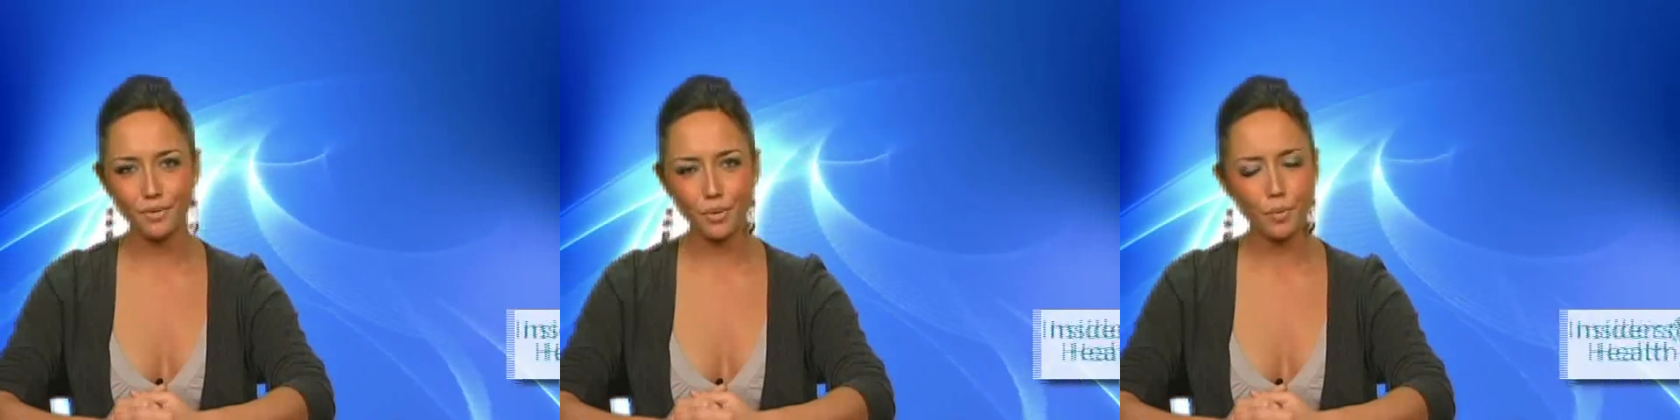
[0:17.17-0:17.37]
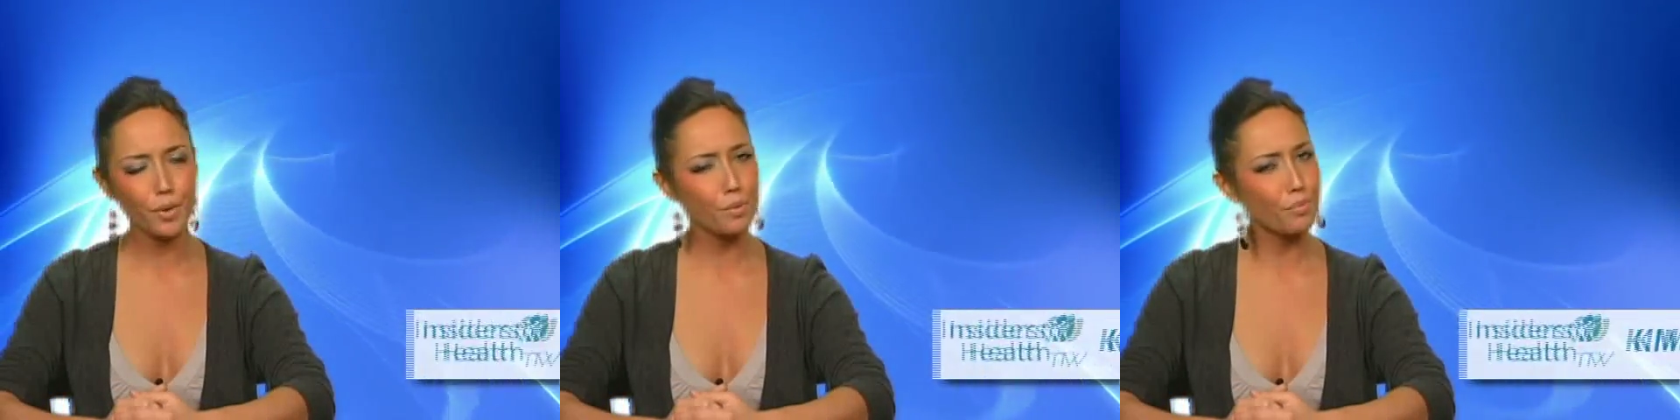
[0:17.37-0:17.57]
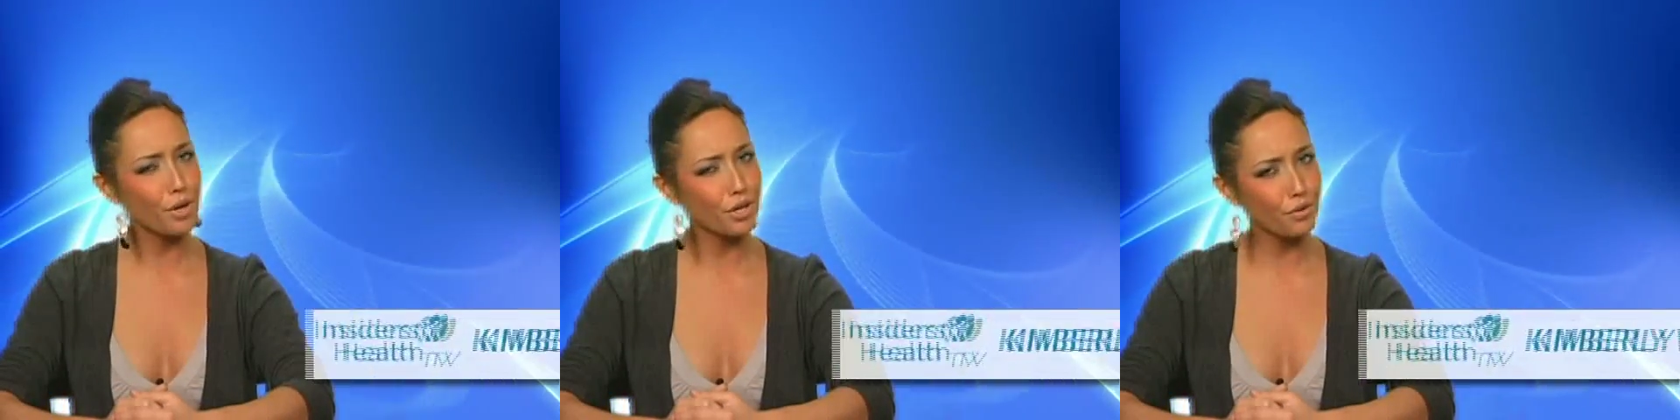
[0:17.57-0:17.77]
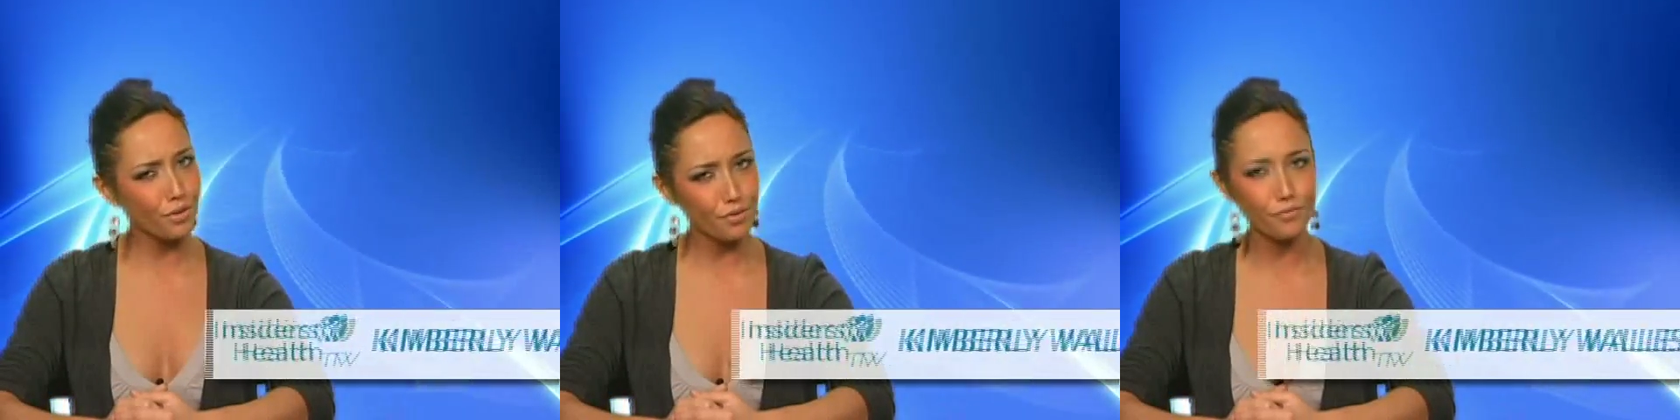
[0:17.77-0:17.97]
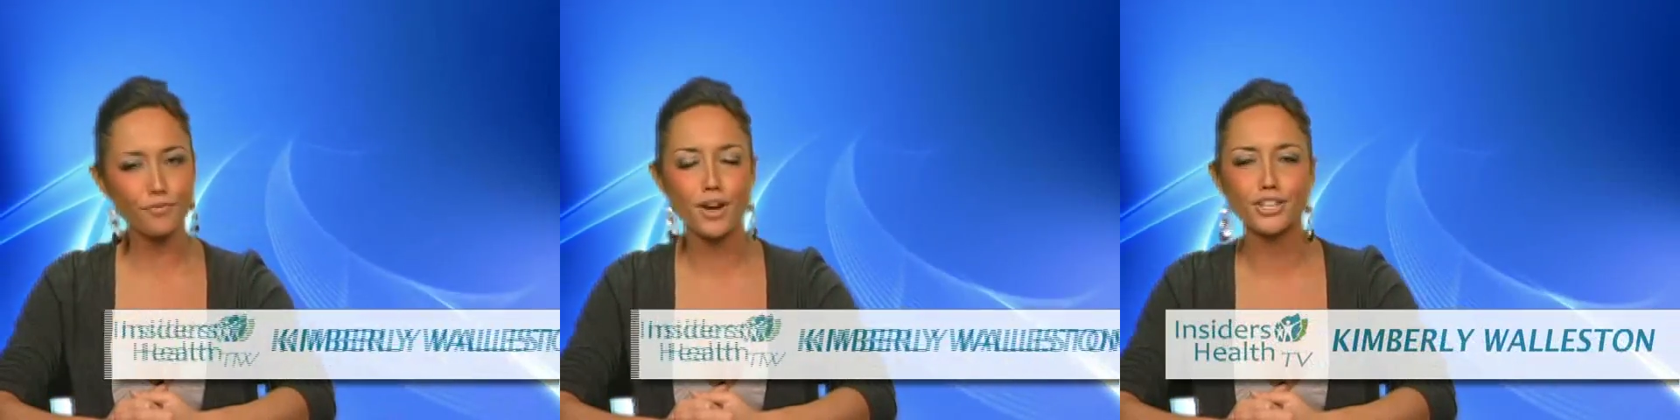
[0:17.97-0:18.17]
where we bring you
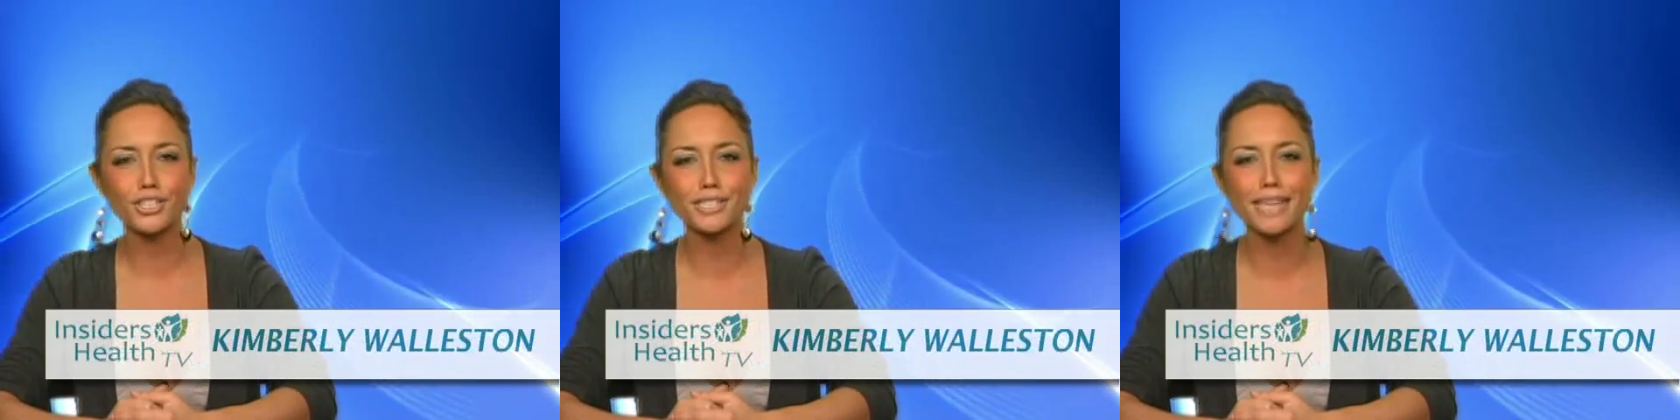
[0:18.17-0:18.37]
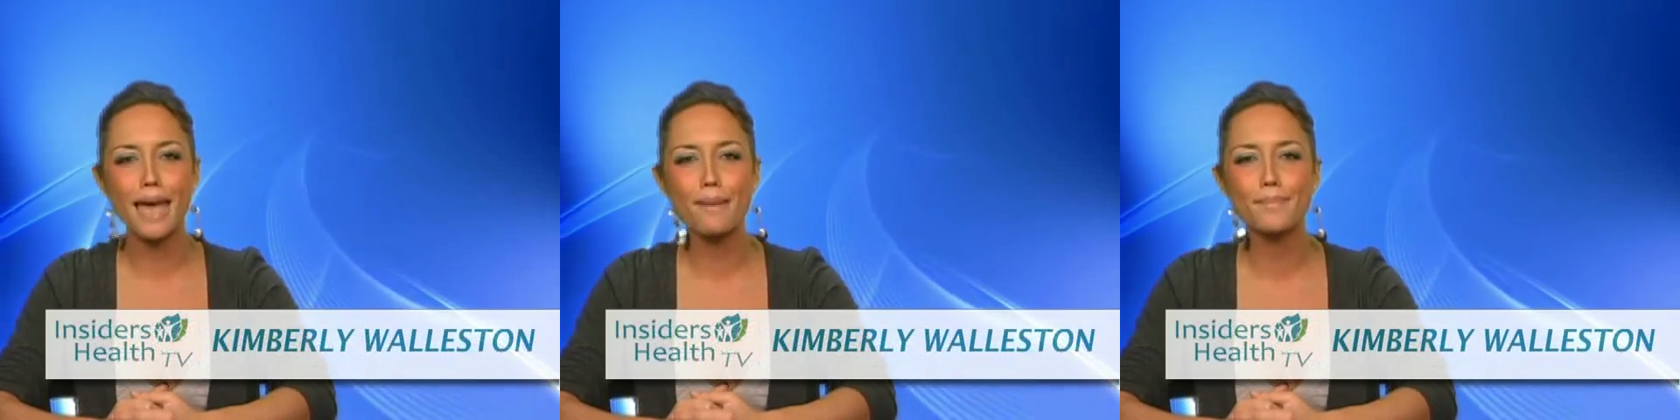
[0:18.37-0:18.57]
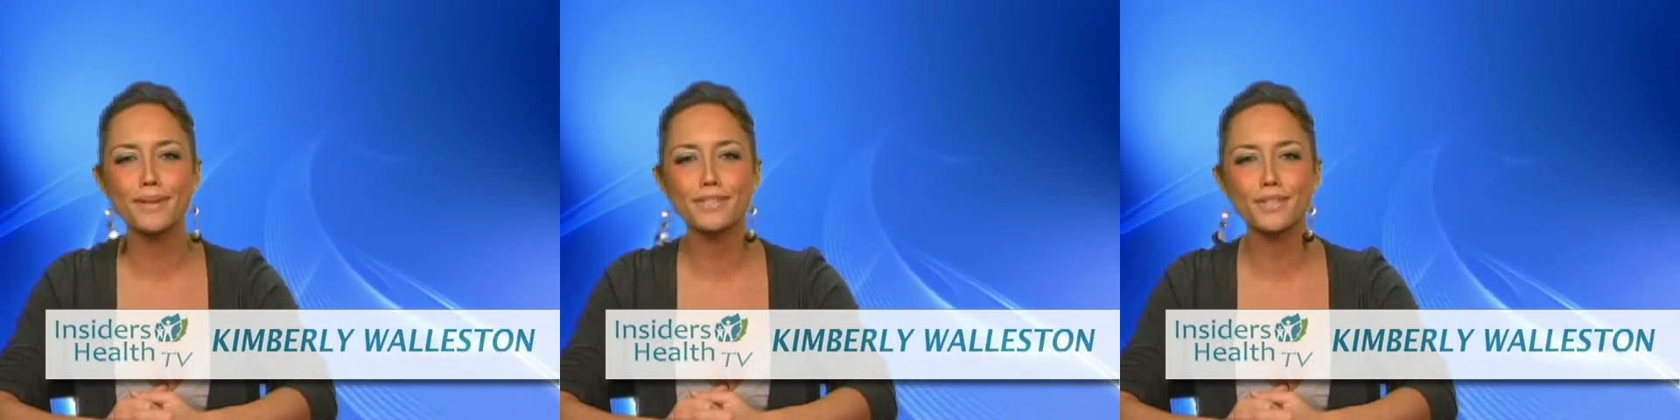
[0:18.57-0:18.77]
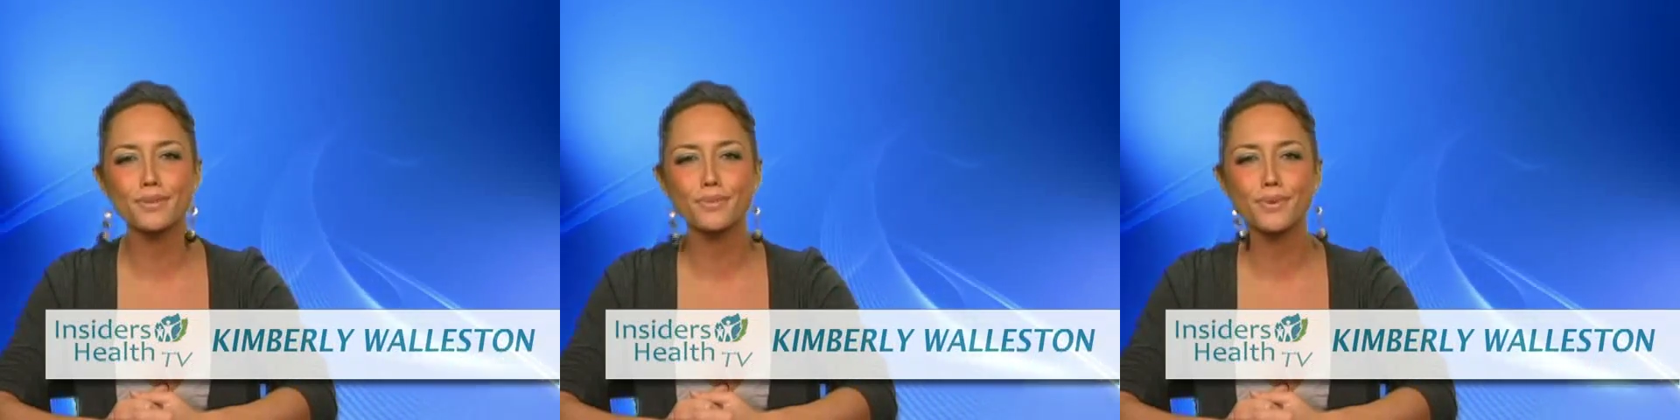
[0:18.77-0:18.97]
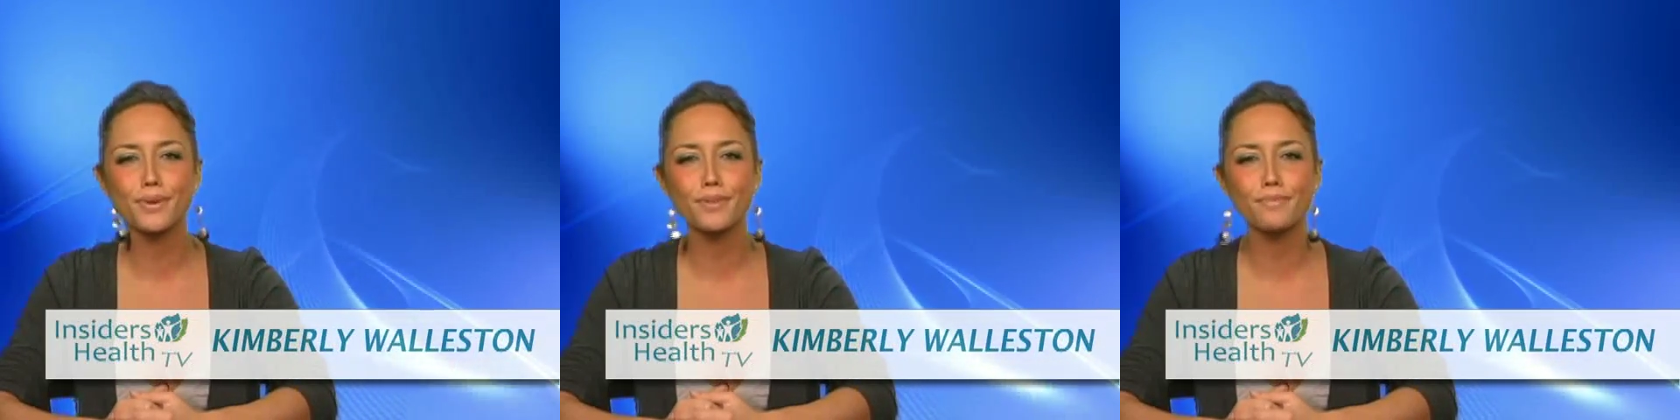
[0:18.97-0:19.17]
the freshest happenings in
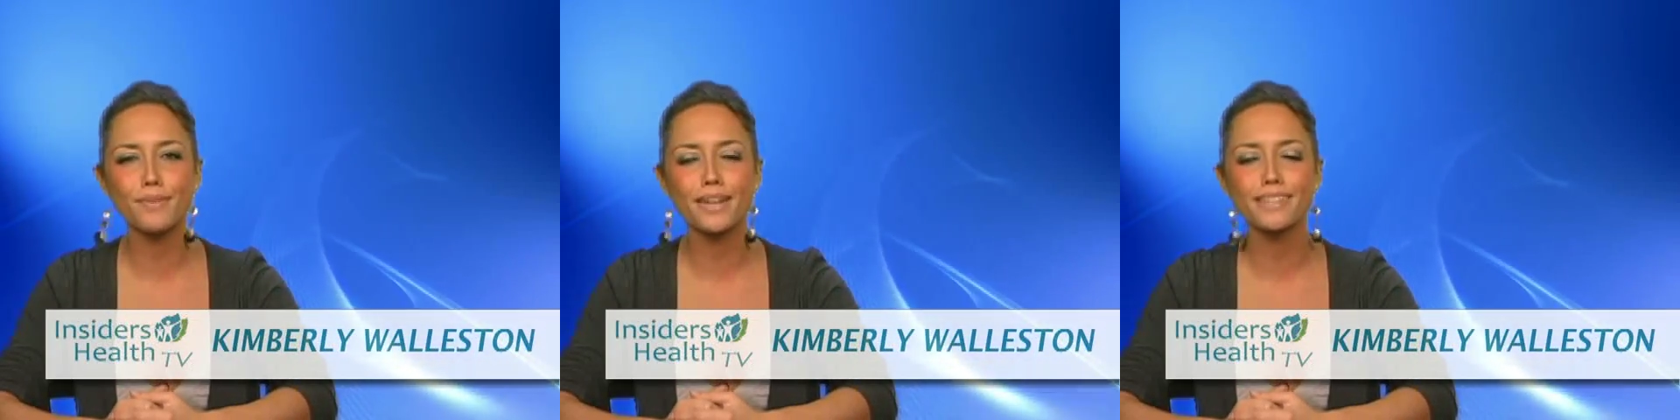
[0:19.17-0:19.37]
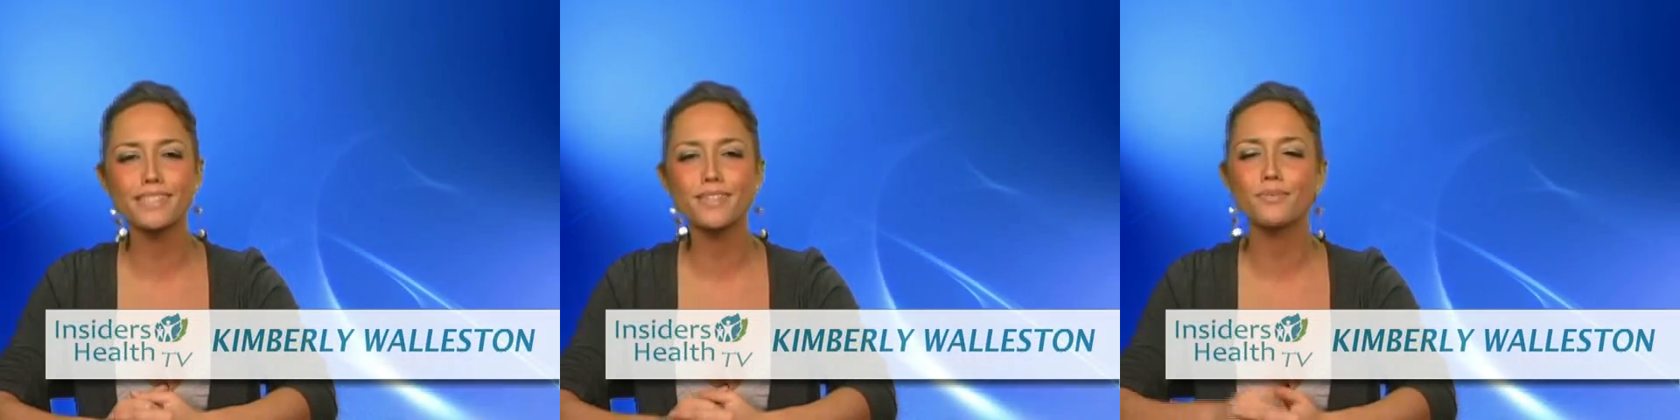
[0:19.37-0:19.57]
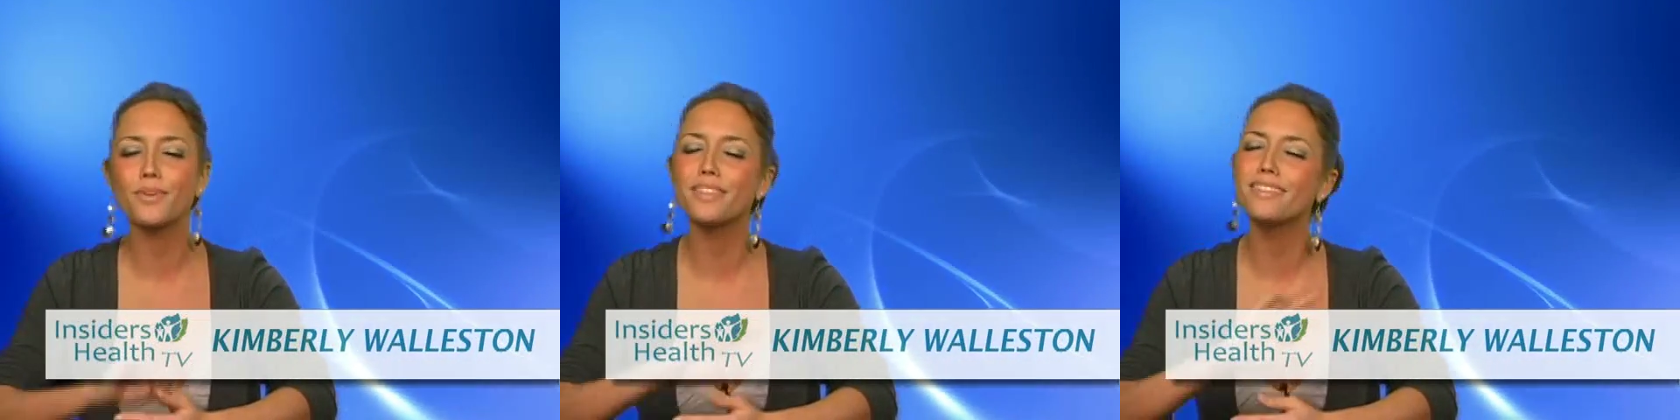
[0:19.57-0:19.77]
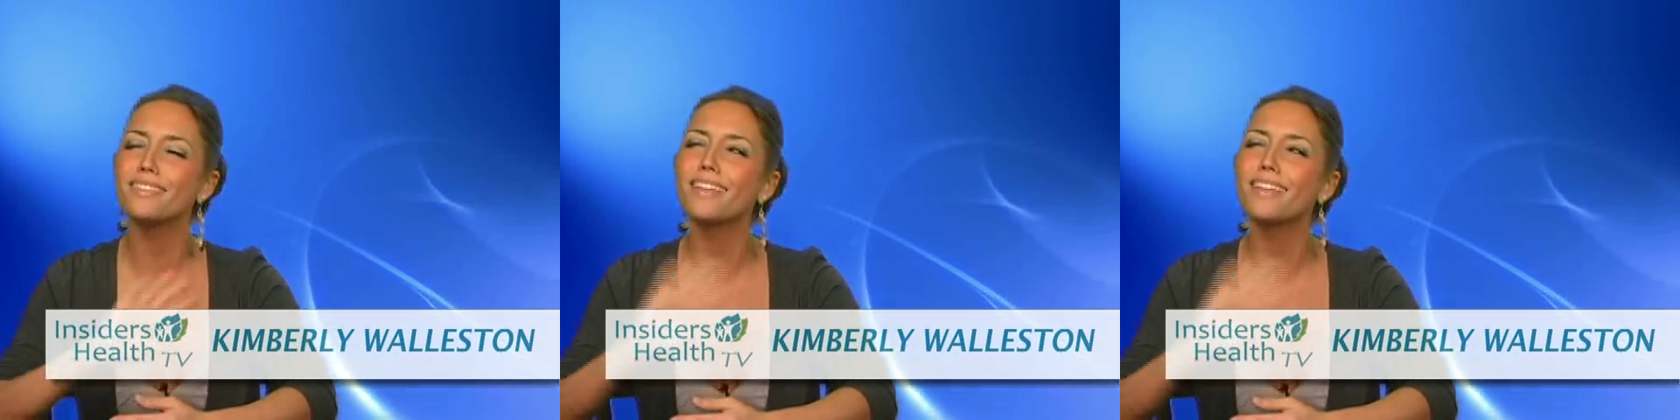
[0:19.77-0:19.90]
the world of medicine with